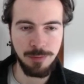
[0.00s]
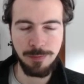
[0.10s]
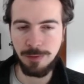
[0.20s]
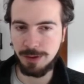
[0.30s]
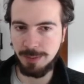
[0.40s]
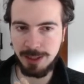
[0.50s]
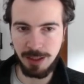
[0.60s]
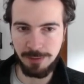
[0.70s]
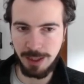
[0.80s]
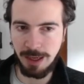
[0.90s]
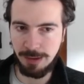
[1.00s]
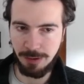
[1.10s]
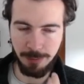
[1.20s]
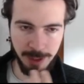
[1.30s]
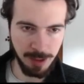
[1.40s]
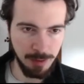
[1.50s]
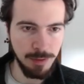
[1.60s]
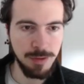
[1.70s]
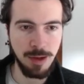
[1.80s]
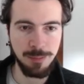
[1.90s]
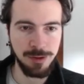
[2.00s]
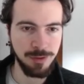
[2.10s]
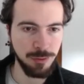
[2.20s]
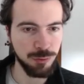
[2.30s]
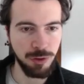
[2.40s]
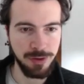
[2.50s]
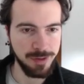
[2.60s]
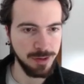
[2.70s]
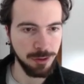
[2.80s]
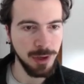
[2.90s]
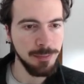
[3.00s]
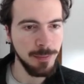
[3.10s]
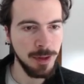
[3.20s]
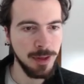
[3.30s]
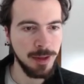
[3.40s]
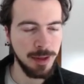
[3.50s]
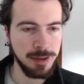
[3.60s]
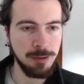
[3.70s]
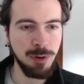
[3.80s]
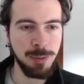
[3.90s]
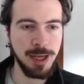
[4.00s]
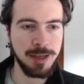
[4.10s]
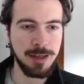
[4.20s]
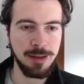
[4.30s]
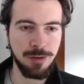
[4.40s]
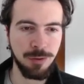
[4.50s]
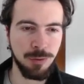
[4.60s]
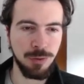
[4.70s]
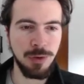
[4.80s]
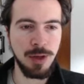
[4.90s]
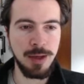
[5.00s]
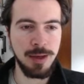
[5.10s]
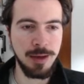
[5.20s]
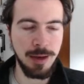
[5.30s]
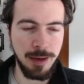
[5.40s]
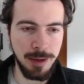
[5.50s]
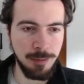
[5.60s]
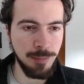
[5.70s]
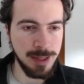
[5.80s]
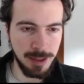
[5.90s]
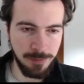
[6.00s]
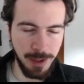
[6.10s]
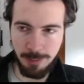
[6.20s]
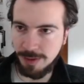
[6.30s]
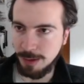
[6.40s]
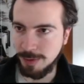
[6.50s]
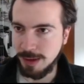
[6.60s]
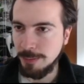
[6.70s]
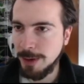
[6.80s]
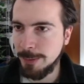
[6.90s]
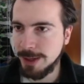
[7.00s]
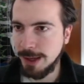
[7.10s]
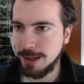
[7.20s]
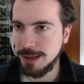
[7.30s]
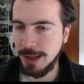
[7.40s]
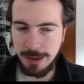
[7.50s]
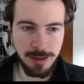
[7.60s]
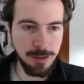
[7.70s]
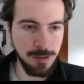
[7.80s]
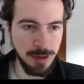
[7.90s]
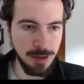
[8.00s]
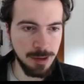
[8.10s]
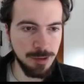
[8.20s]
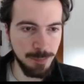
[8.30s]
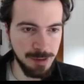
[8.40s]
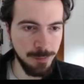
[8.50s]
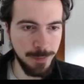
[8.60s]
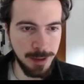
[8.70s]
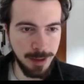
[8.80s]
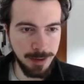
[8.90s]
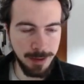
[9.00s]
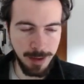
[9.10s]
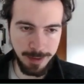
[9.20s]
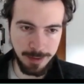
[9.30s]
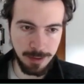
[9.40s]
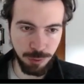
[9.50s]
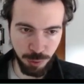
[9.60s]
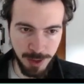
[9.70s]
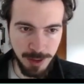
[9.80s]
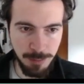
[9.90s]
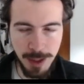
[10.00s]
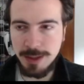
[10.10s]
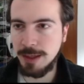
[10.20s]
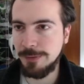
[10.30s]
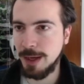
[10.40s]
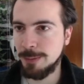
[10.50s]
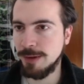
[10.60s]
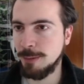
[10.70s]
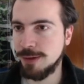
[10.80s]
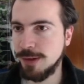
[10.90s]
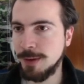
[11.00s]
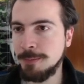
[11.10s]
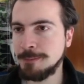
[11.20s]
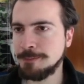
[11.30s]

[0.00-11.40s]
for the multi-level case, how many samples to draw, etc. And then we plug it into a multi-level MCMC implementation, and this is specifically a greedy multi-level MCMC.